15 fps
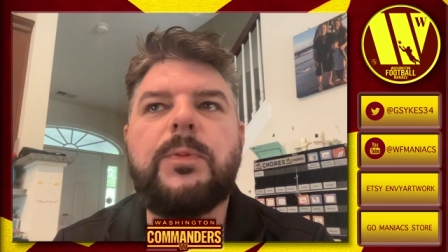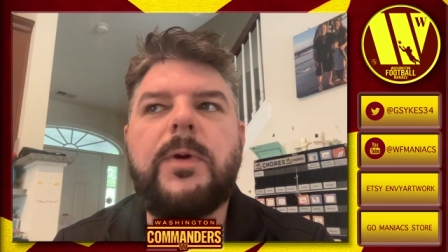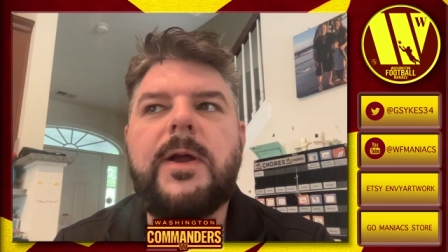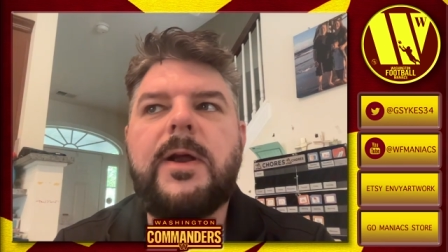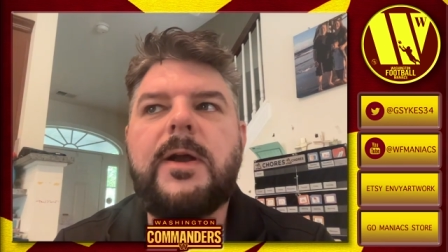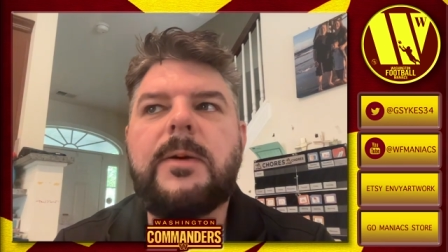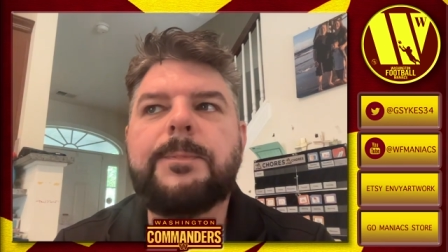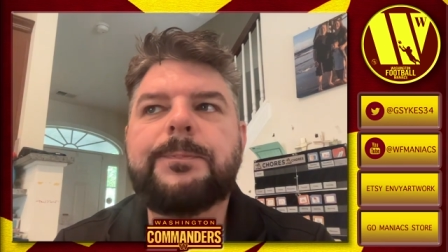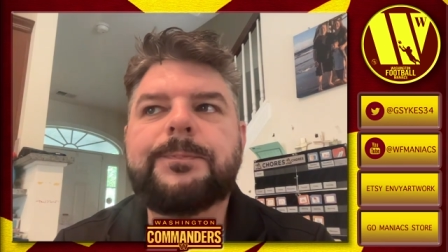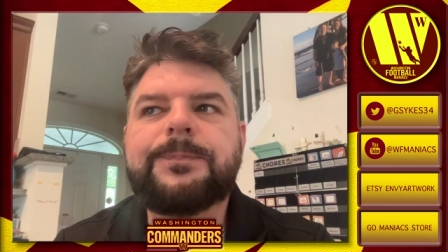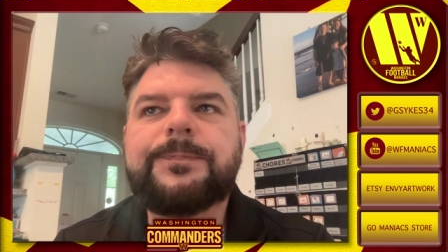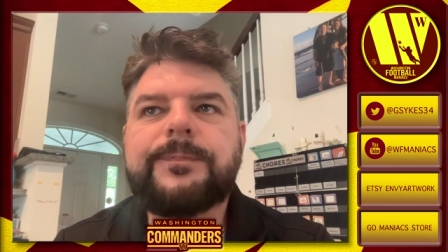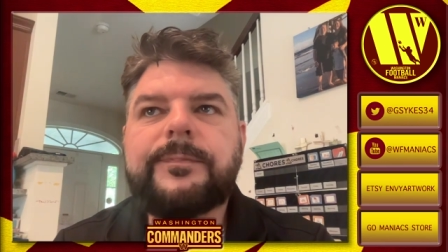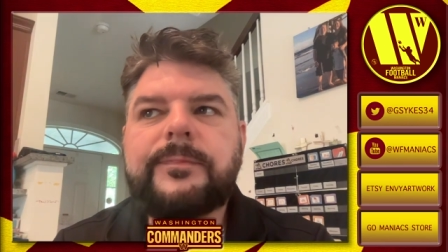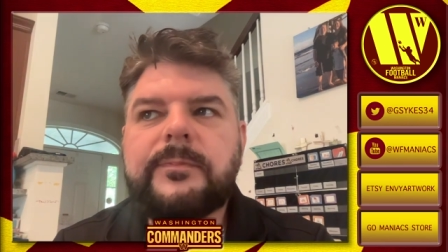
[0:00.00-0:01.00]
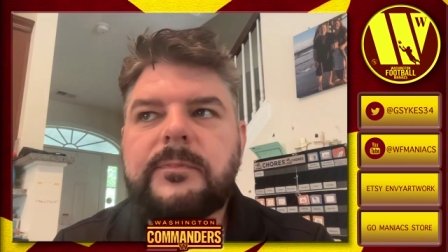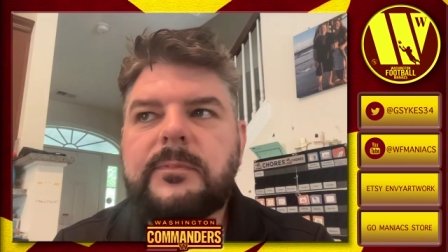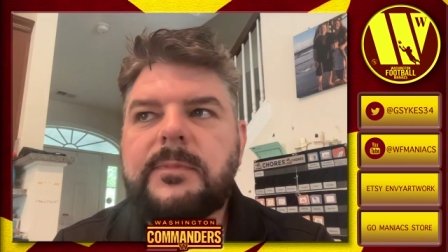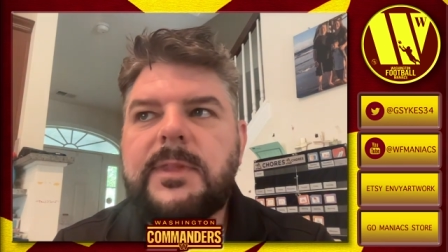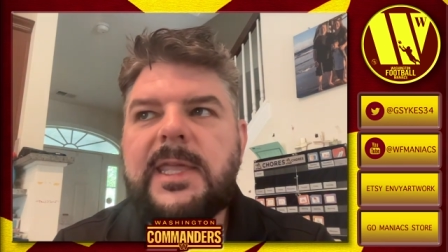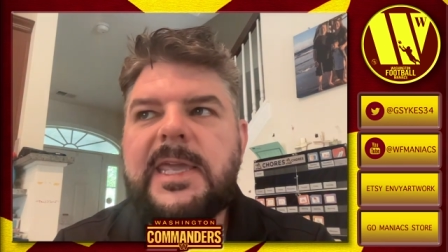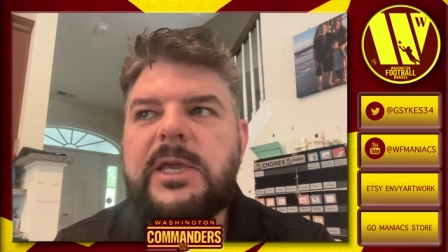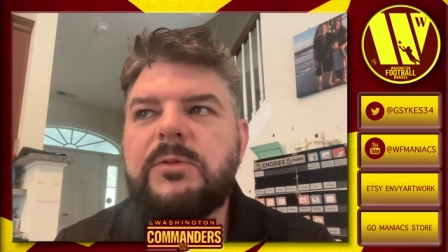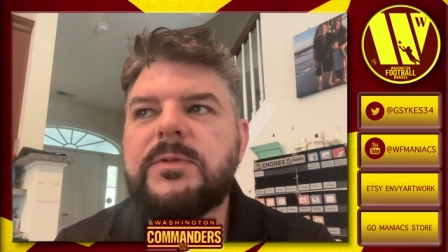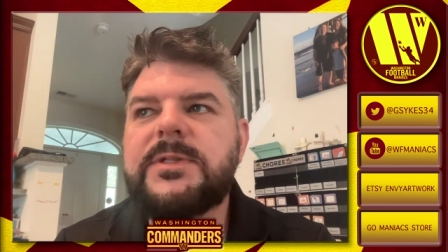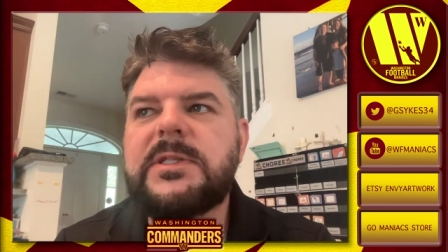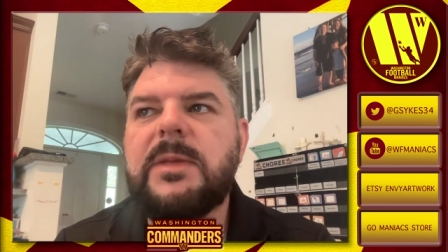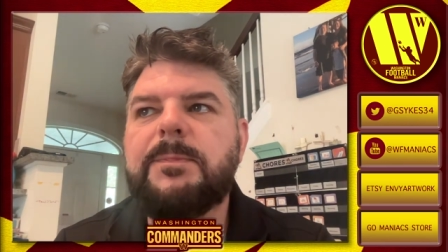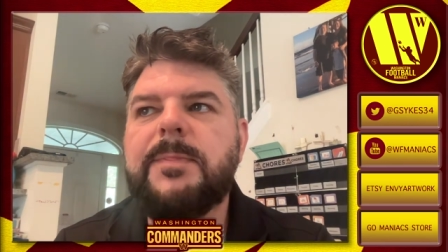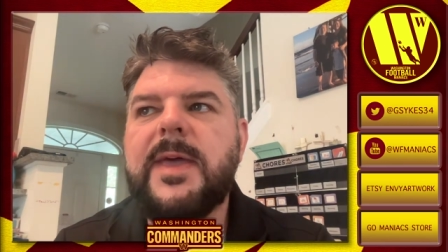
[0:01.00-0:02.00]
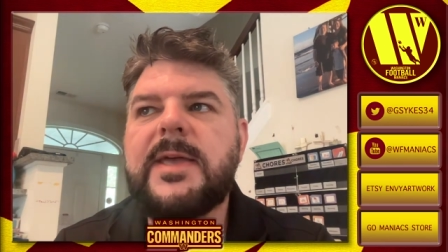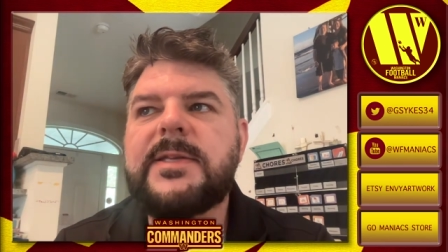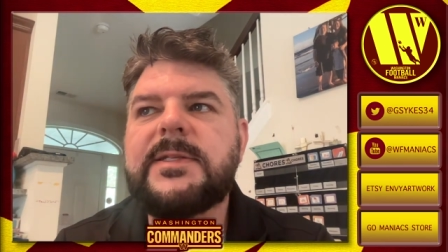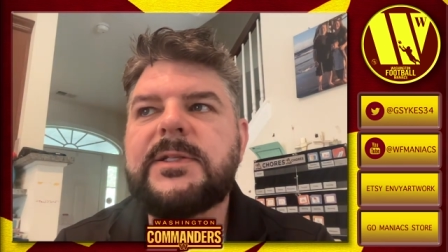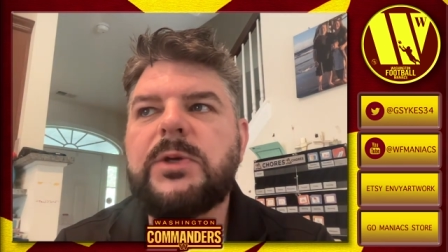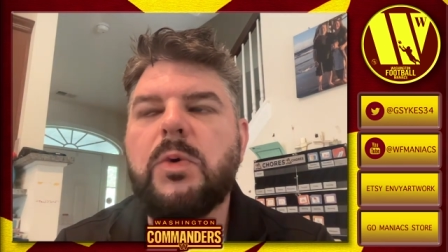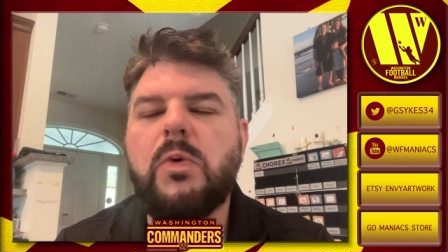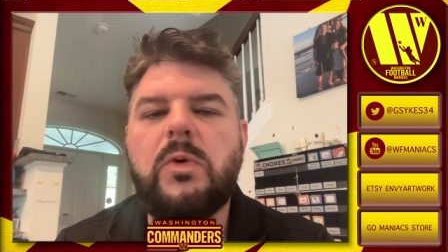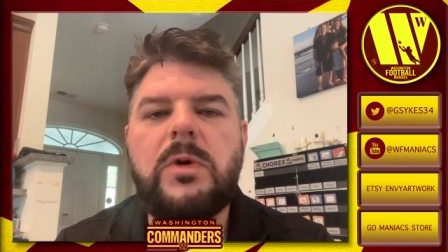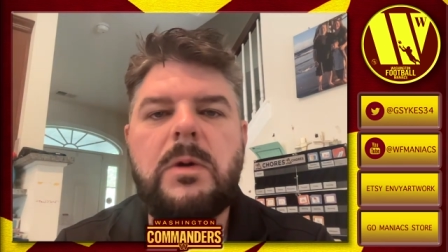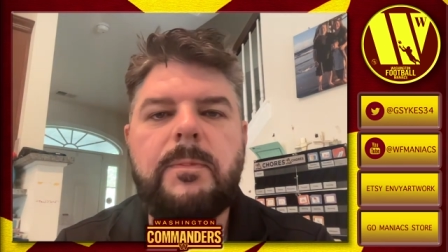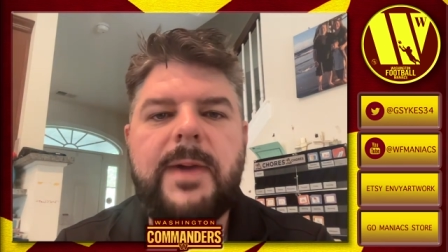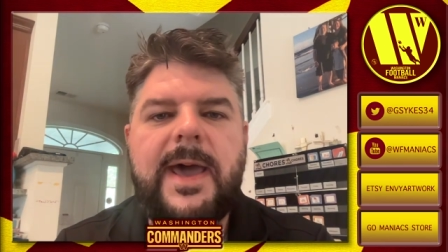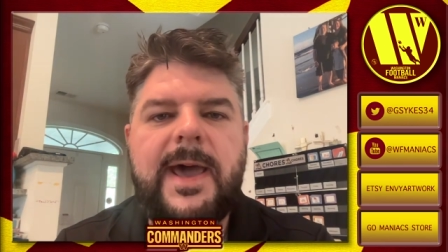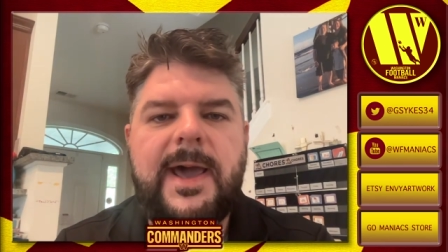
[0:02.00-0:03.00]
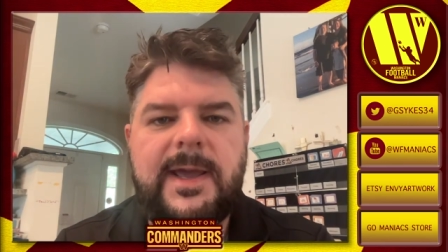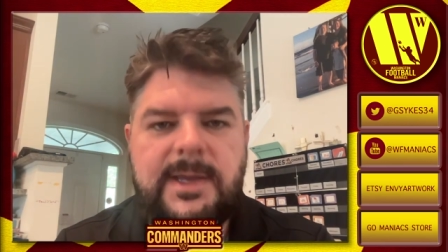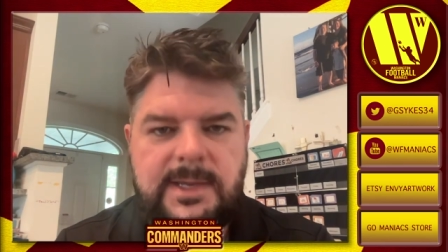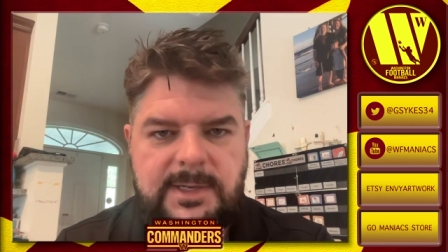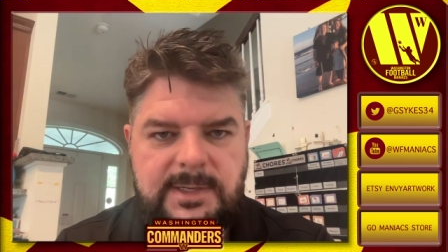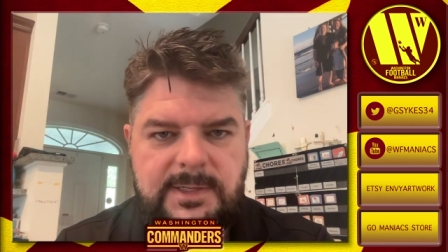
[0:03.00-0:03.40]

where he was the best cornerback